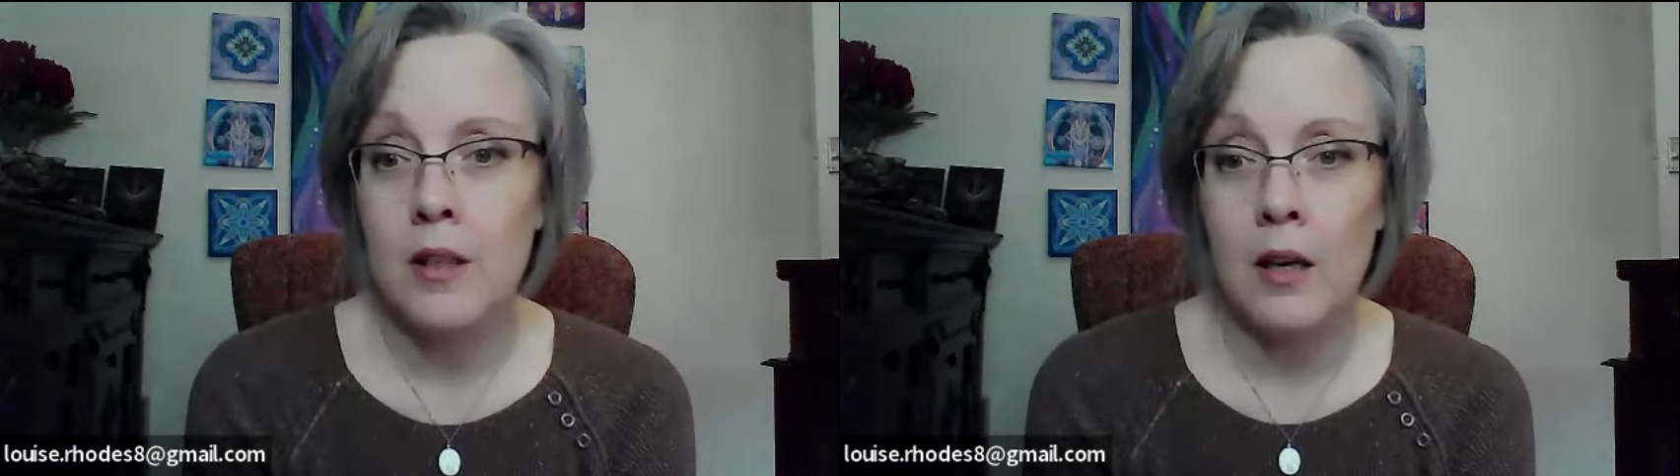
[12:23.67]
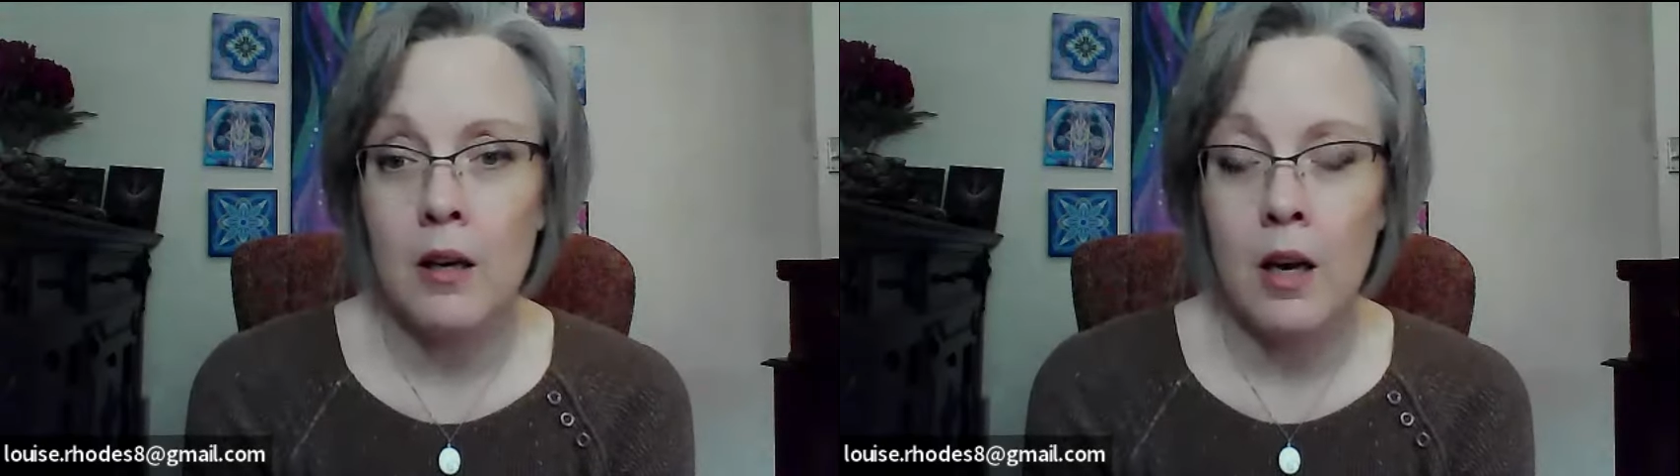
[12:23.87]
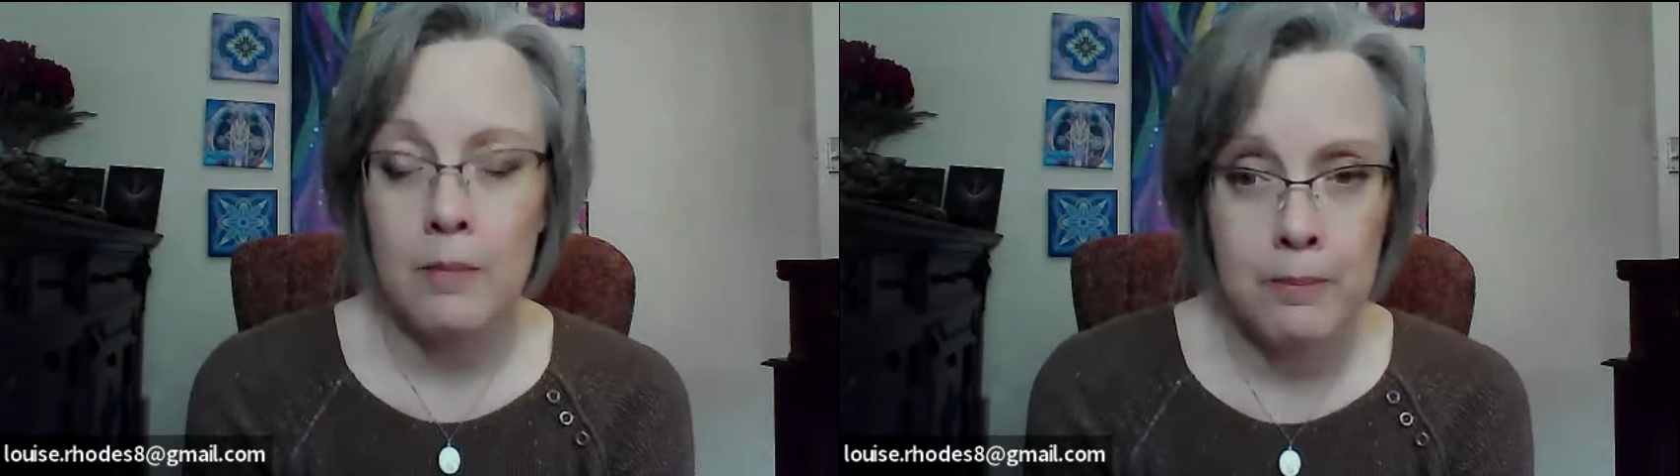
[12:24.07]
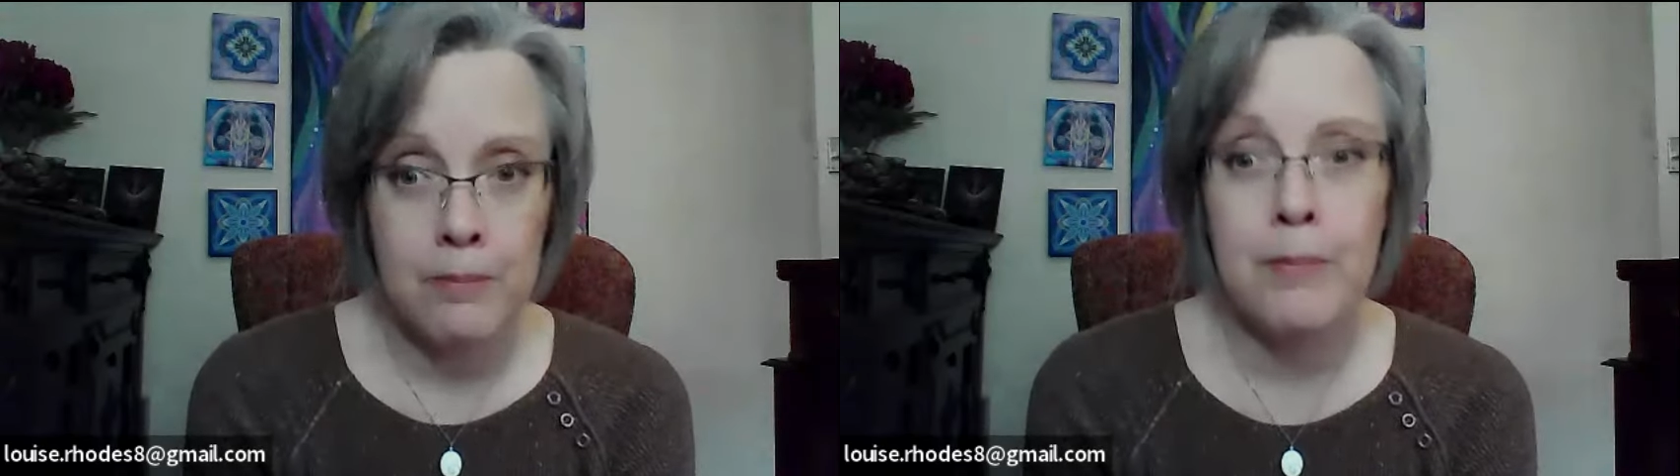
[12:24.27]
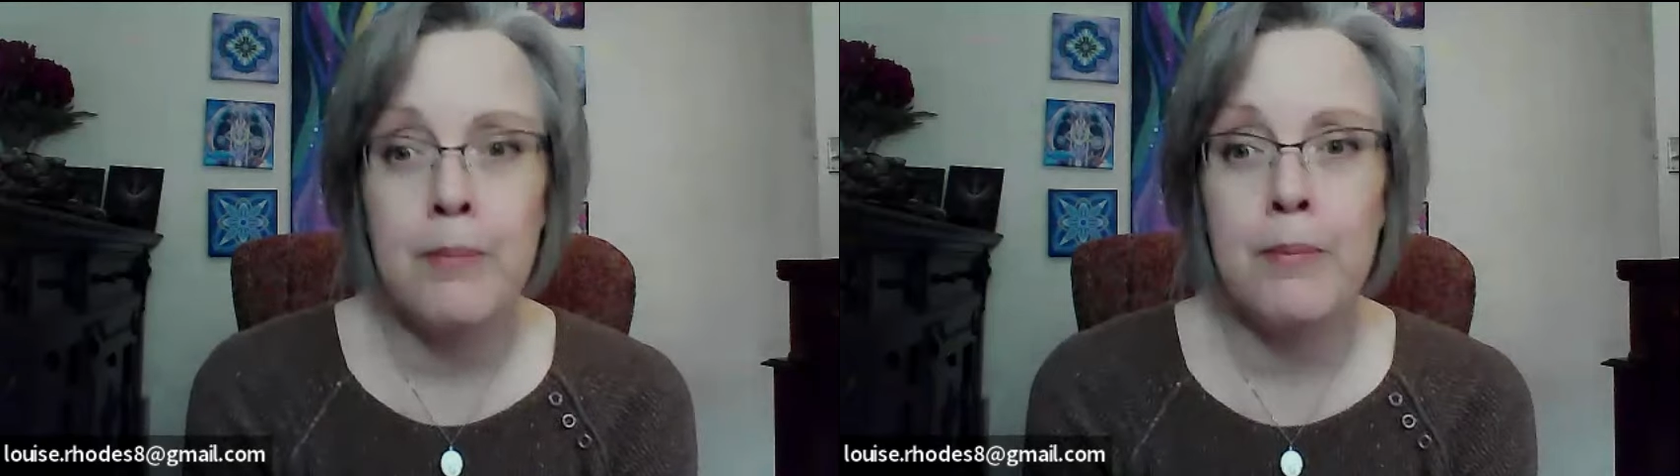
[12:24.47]
A
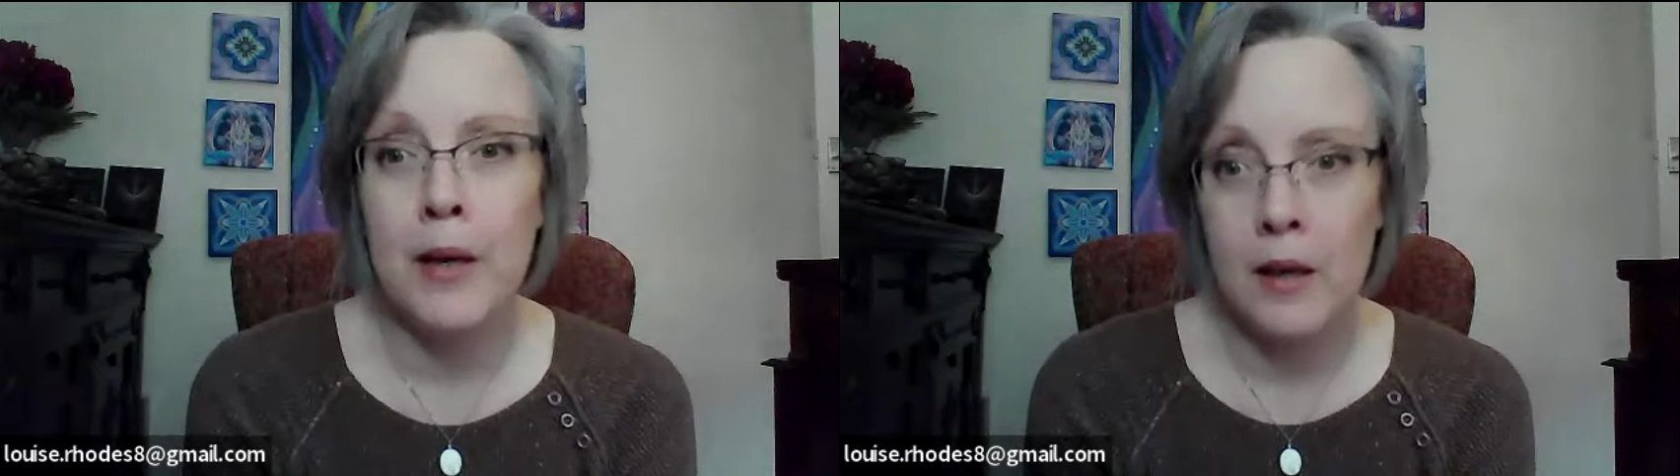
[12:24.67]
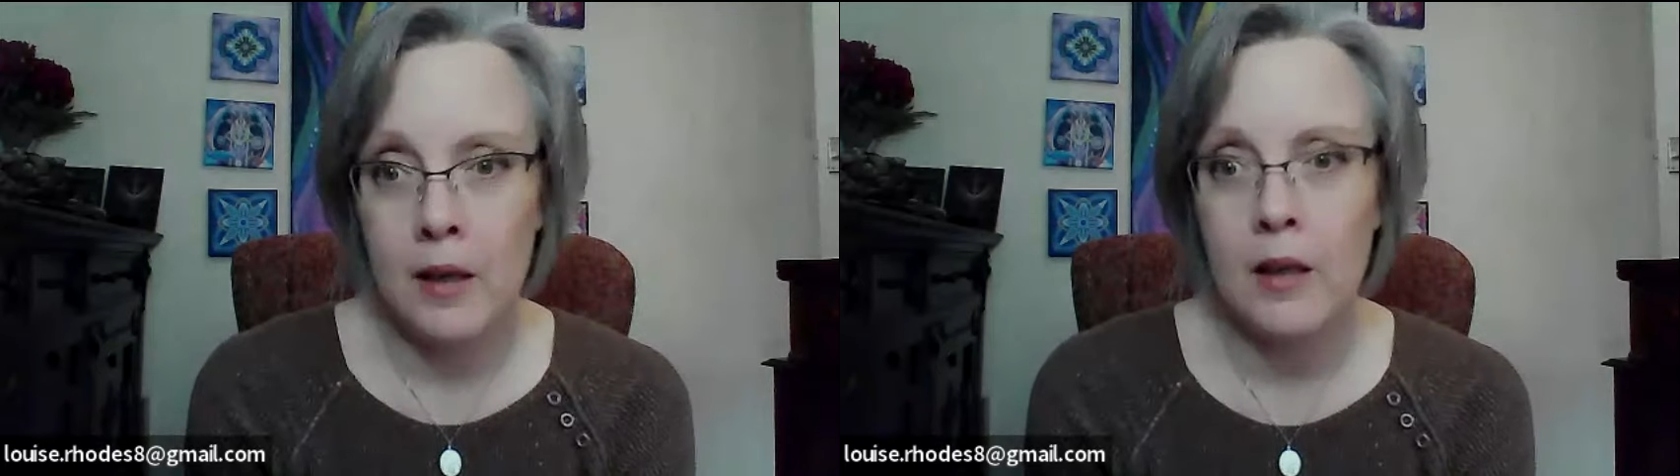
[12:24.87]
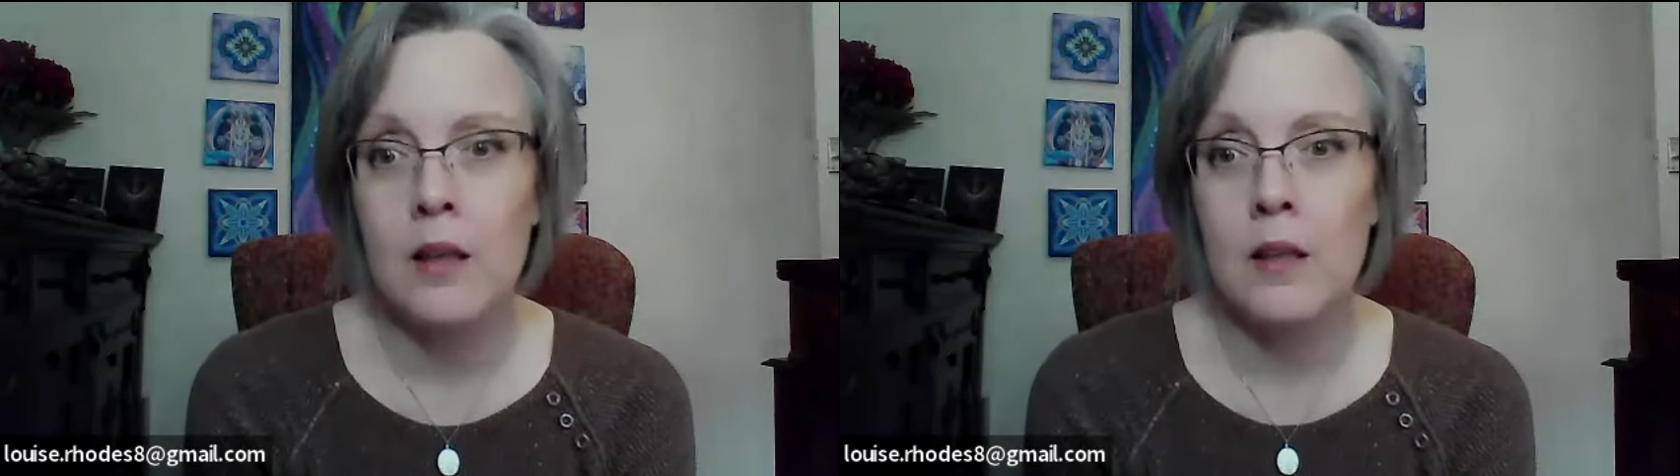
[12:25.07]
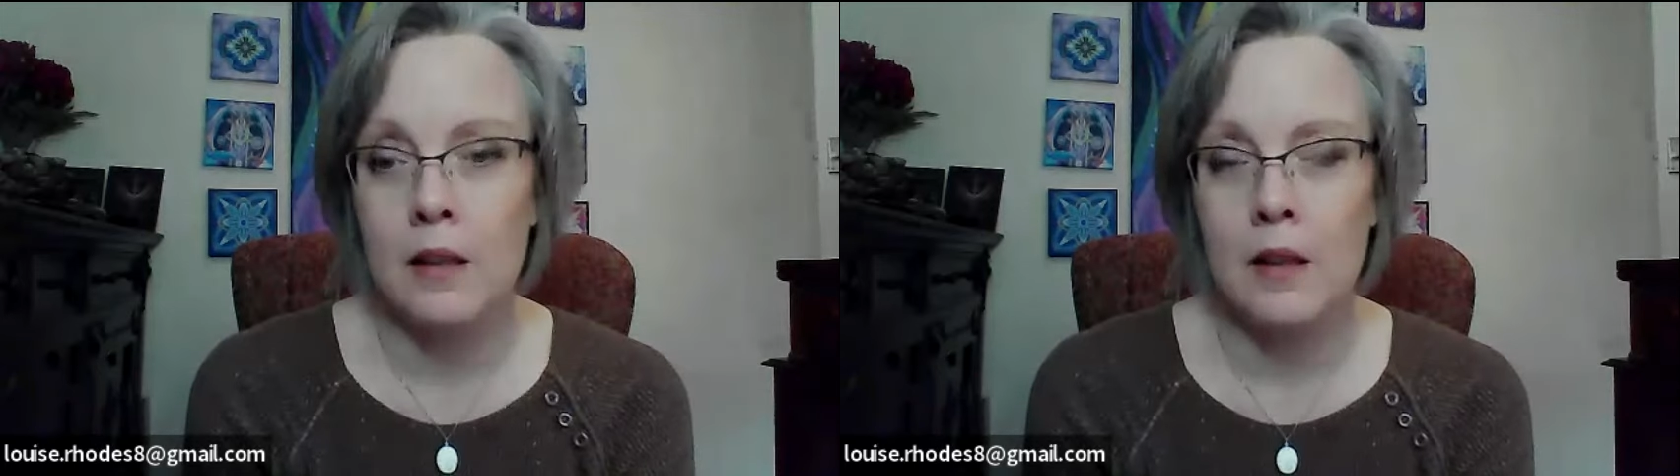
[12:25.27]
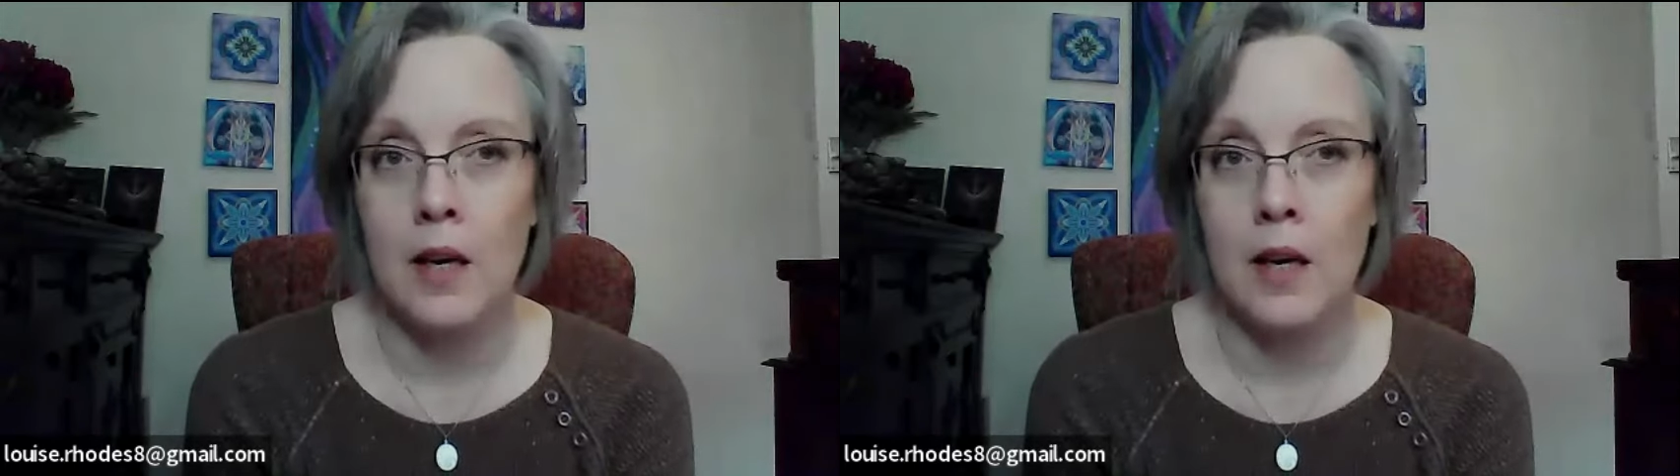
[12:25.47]
big